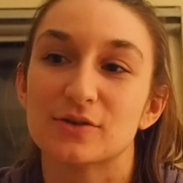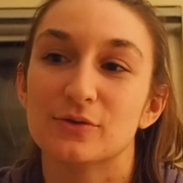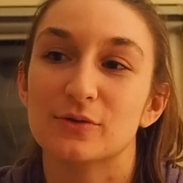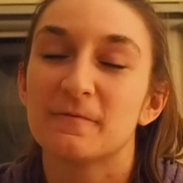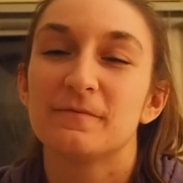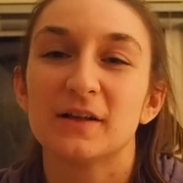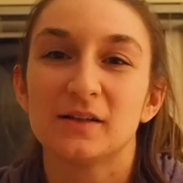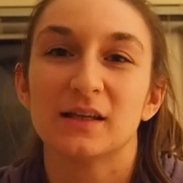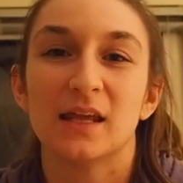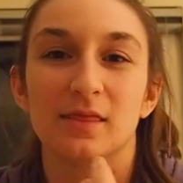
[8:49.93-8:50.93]
to
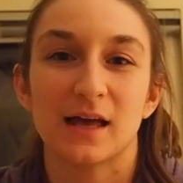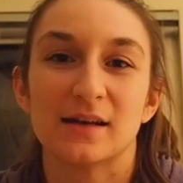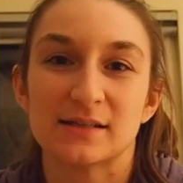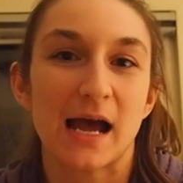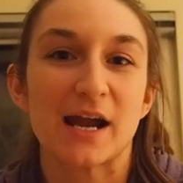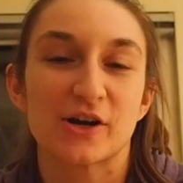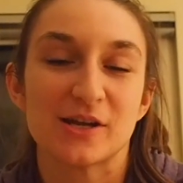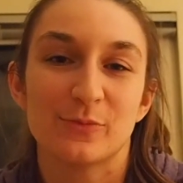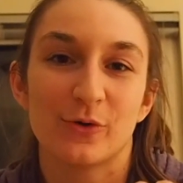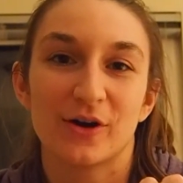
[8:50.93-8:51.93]
fill in that
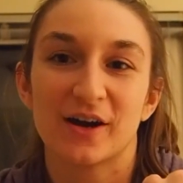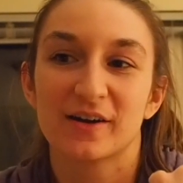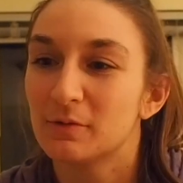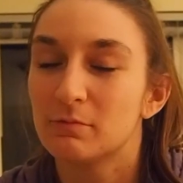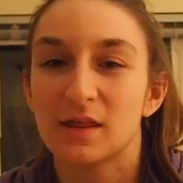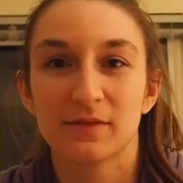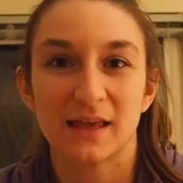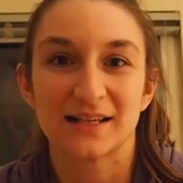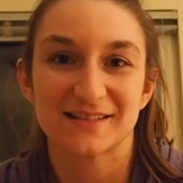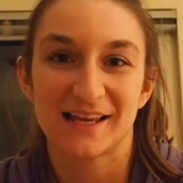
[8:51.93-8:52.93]
diary more with
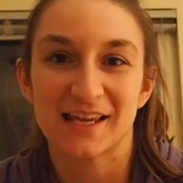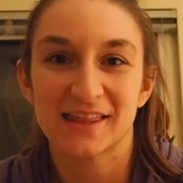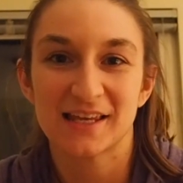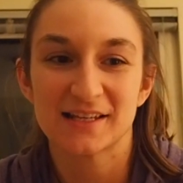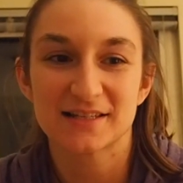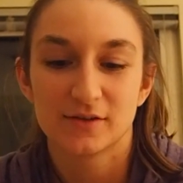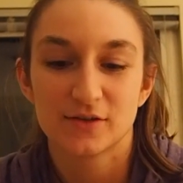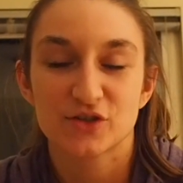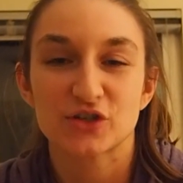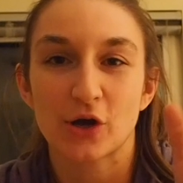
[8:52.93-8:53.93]
things like this
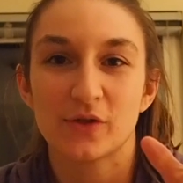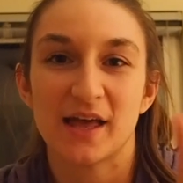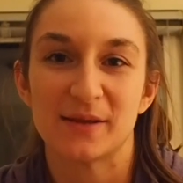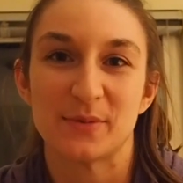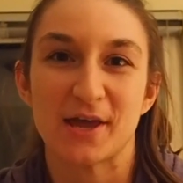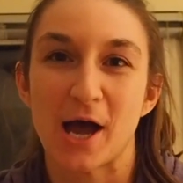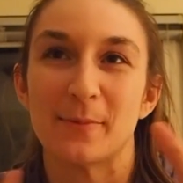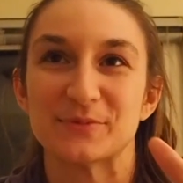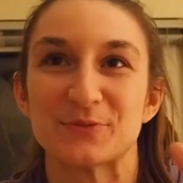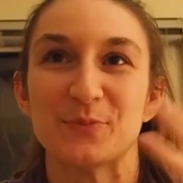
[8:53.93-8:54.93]
so that it
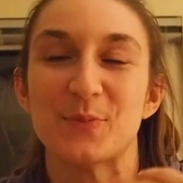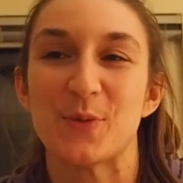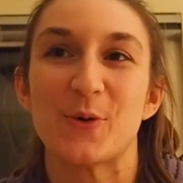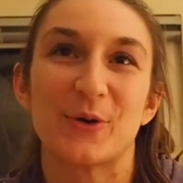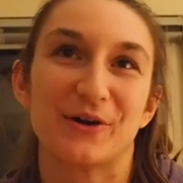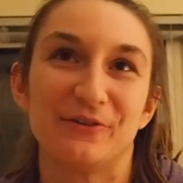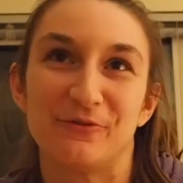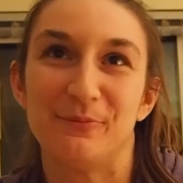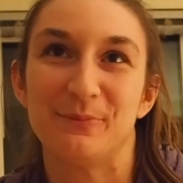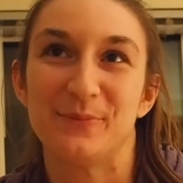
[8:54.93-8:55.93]
becomes more
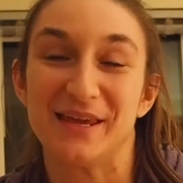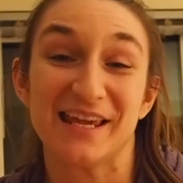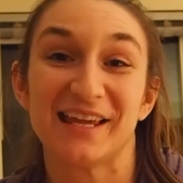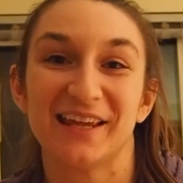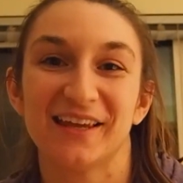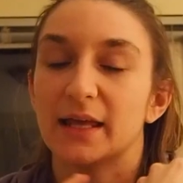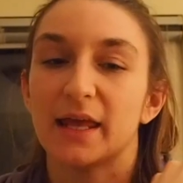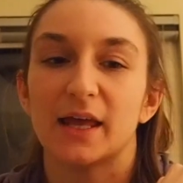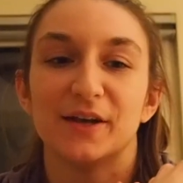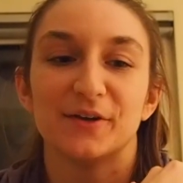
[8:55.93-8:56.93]
of me
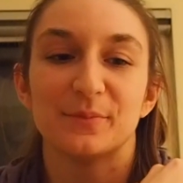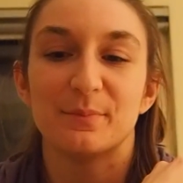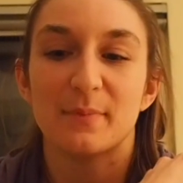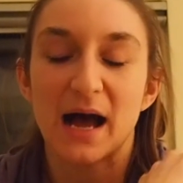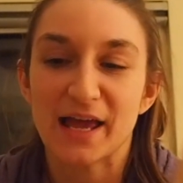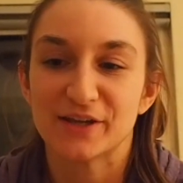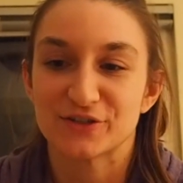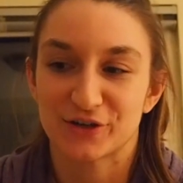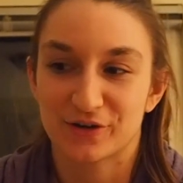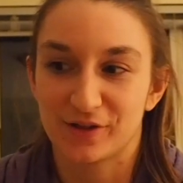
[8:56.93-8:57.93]
and my
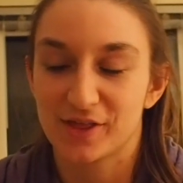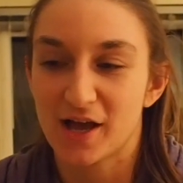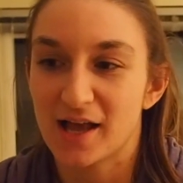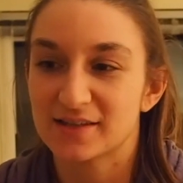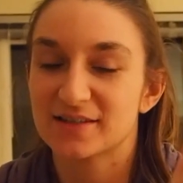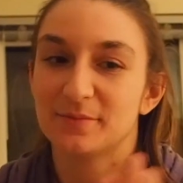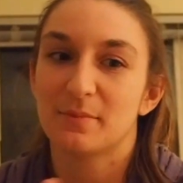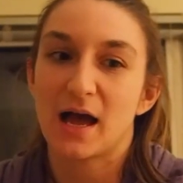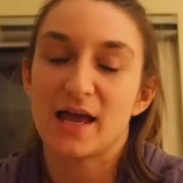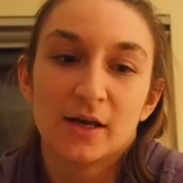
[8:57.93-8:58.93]
internal thoughts
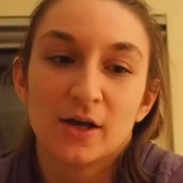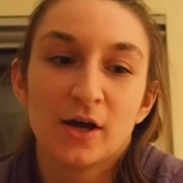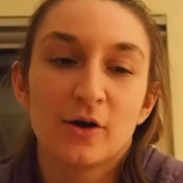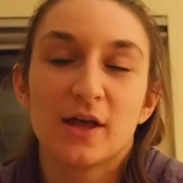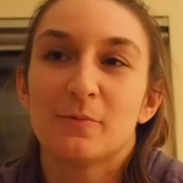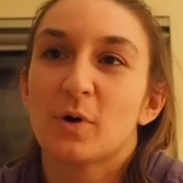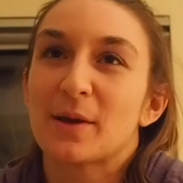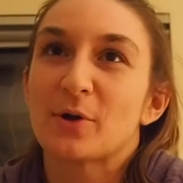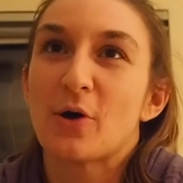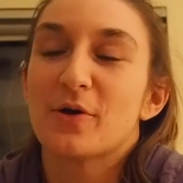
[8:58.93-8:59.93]
and my and
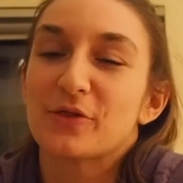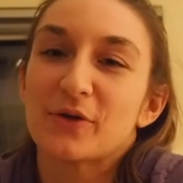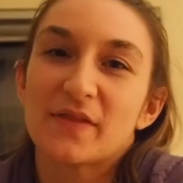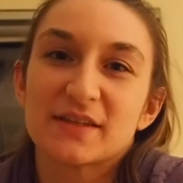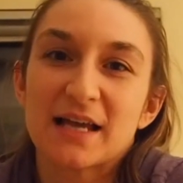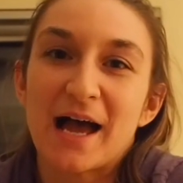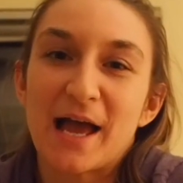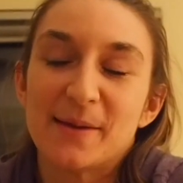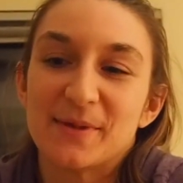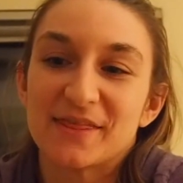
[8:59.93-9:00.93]
what I'm going through at the
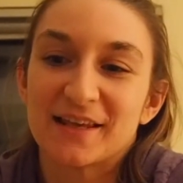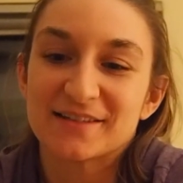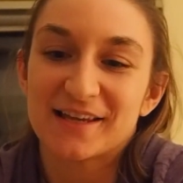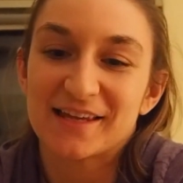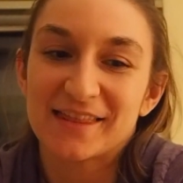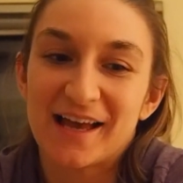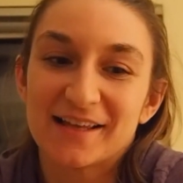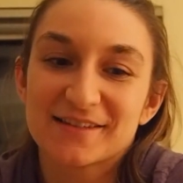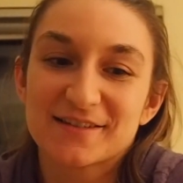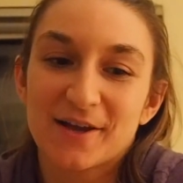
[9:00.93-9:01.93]
time and things like
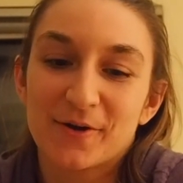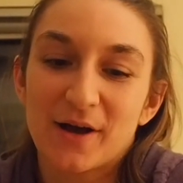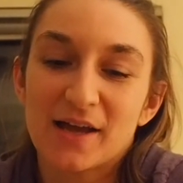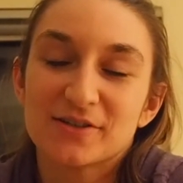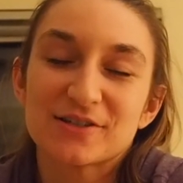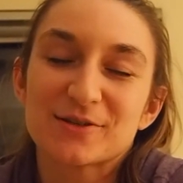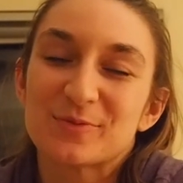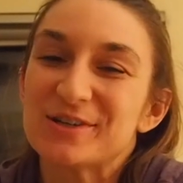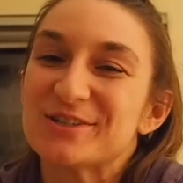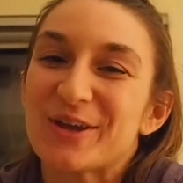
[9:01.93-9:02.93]
that. So I just
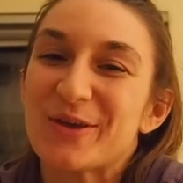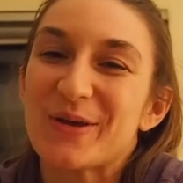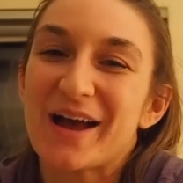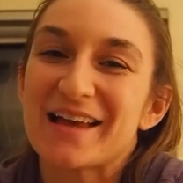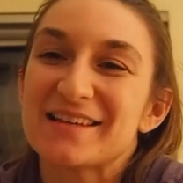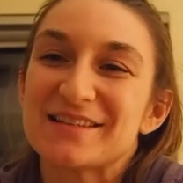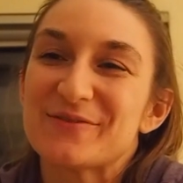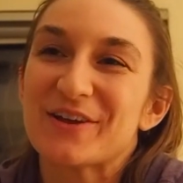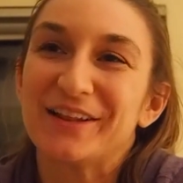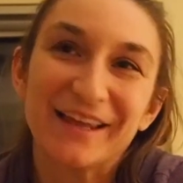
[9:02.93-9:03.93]
appreciate you guys
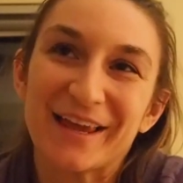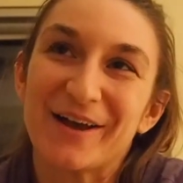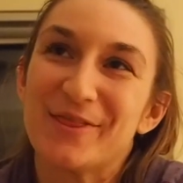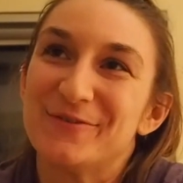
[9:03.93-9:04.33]
even clicking on the